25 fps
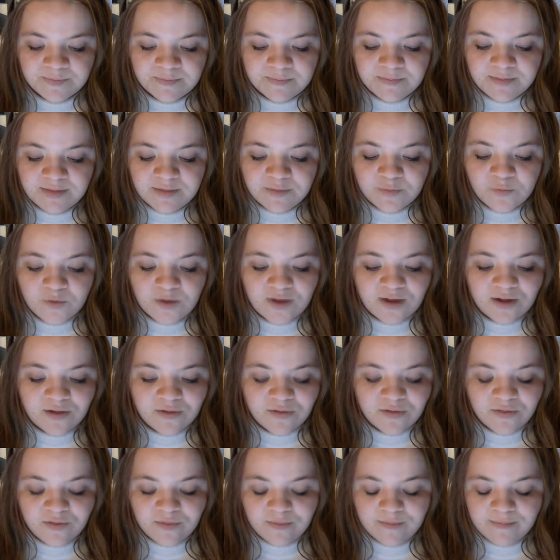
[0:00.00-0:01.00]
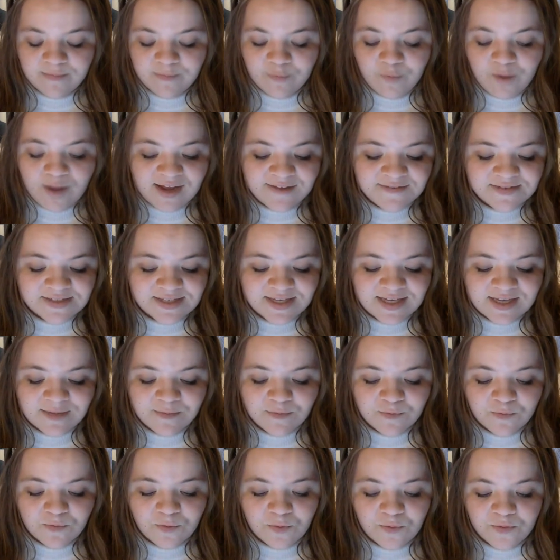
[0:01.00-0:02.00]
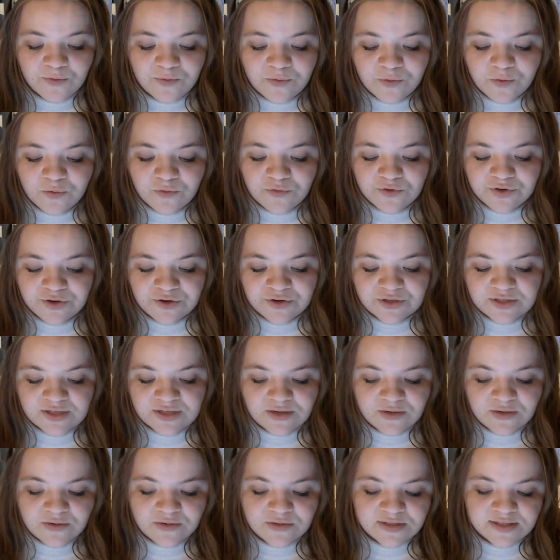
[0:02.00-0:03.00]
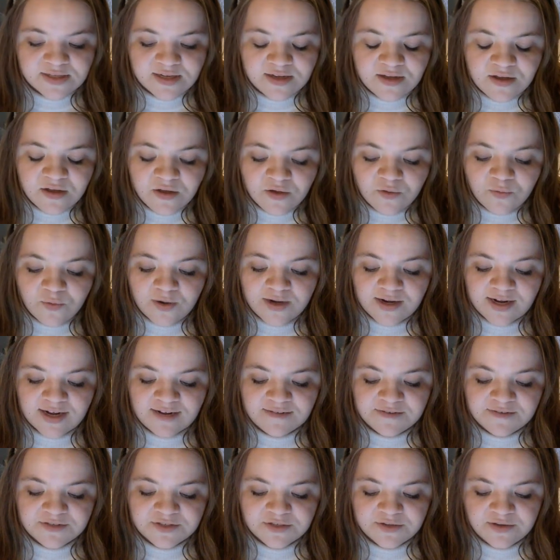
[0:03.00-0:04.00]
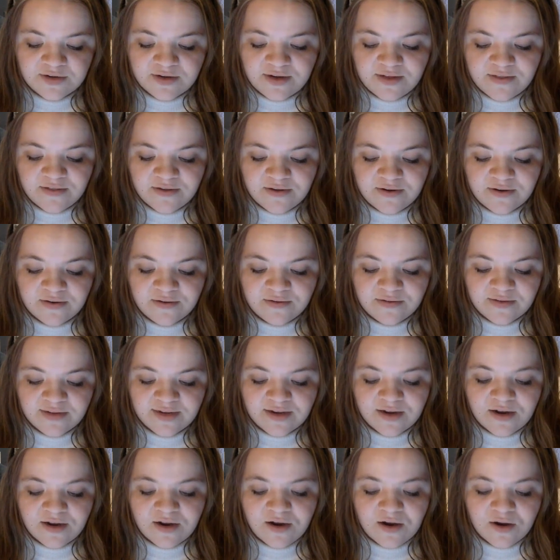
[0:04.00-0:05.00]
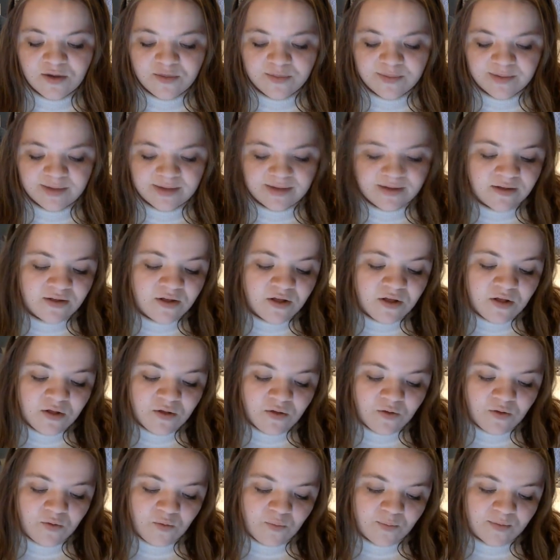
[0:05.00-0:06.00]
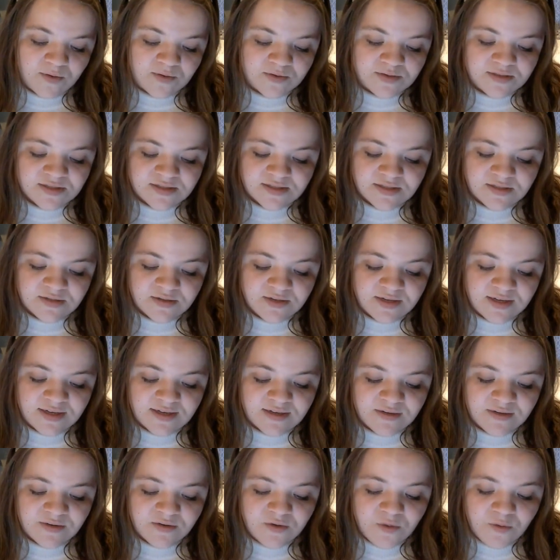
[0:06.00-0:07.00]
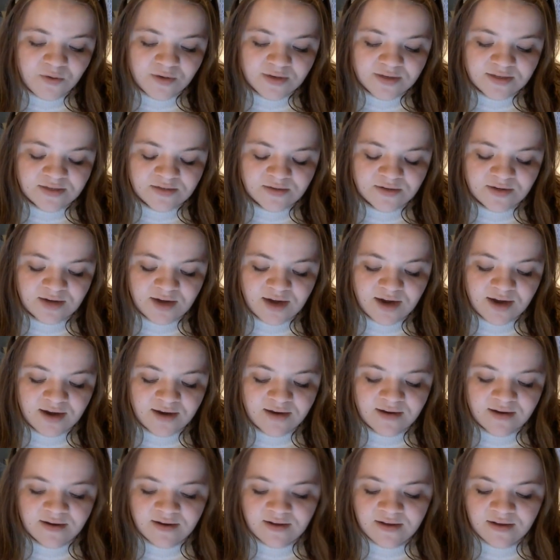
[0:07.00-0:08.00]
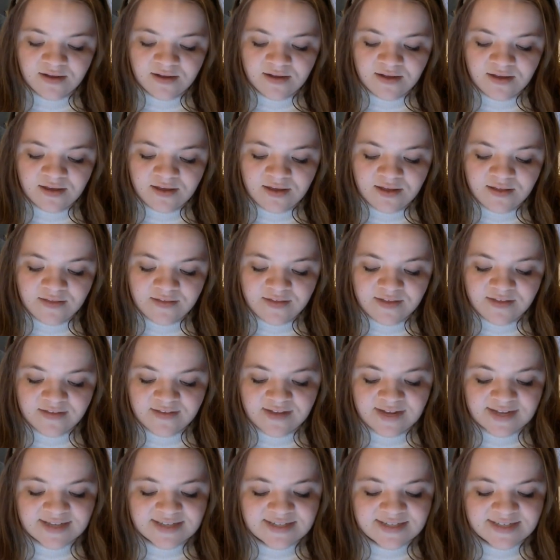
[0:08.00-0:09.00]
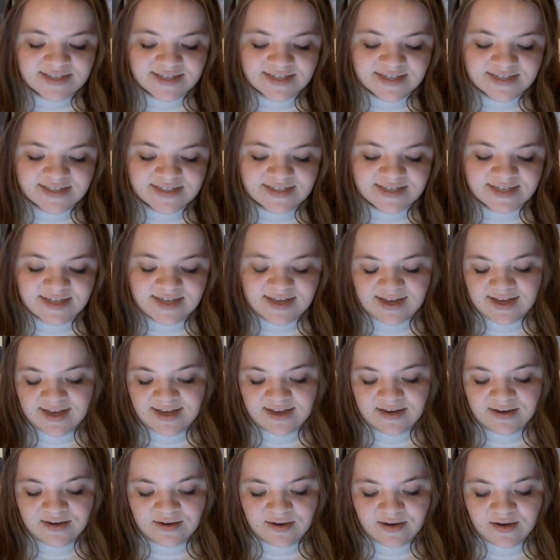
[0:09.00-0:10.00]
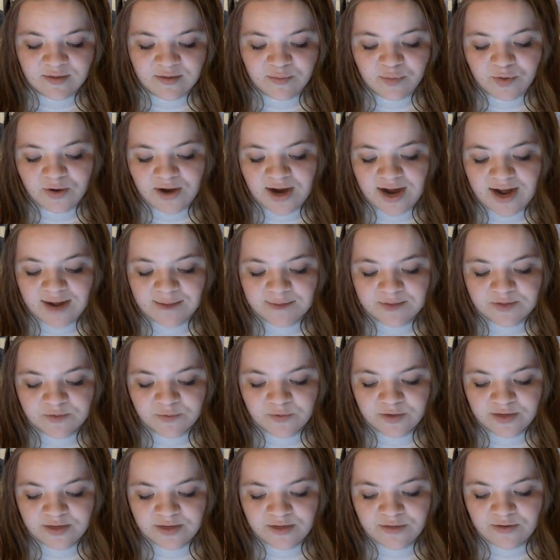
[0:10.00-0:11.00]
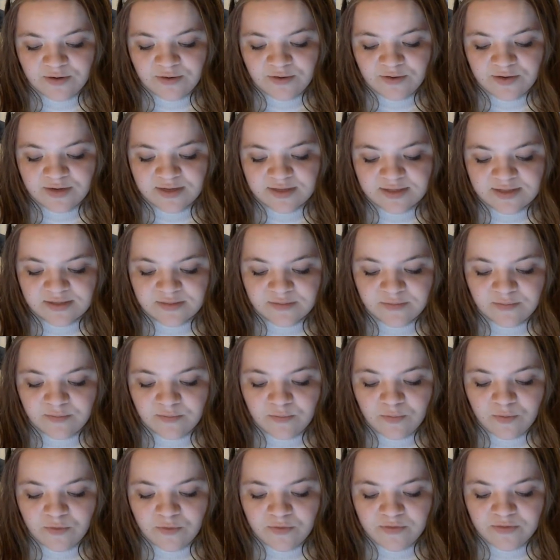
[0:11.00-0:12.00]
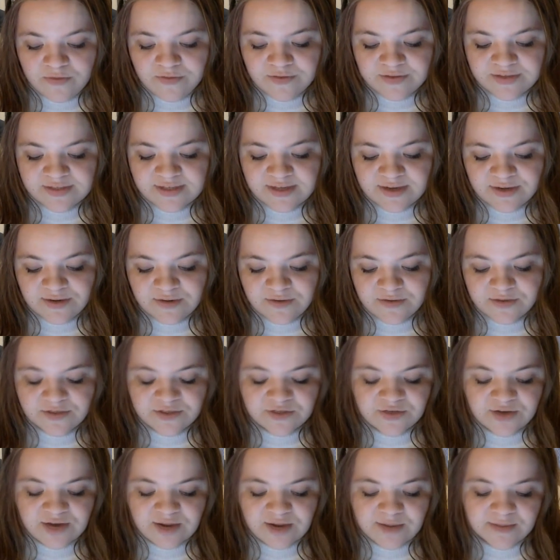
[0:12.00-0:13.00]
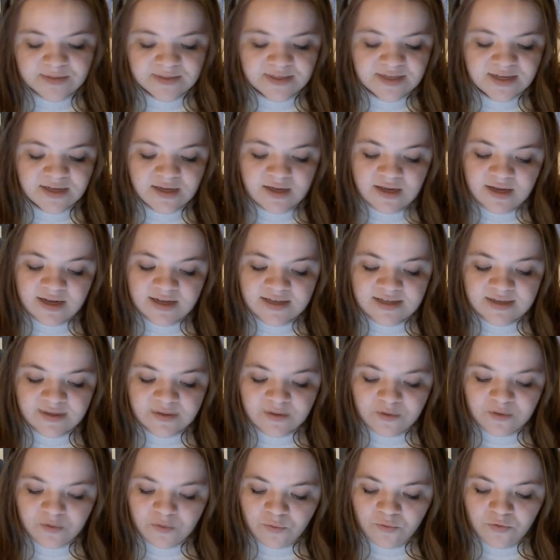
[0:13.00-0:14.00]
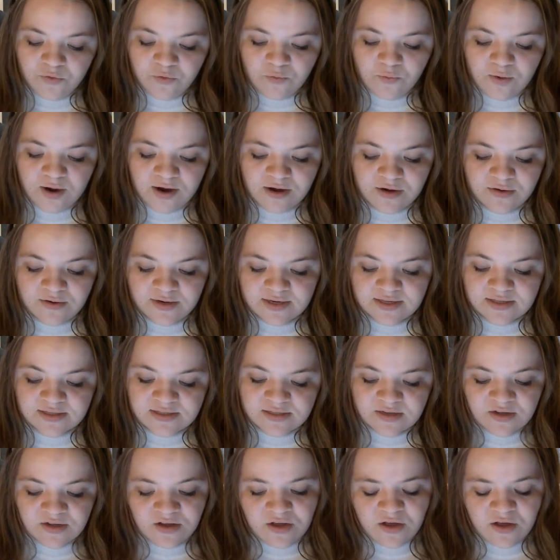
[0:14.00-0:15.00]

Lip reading: Meanwhile, the waves keep rolling over your toes, one after another, like a heartbeat, almost. You can't notice or not. And the elastic is digging in, and perhaps what you notice, more than the sun or the straps, is how cold the water is,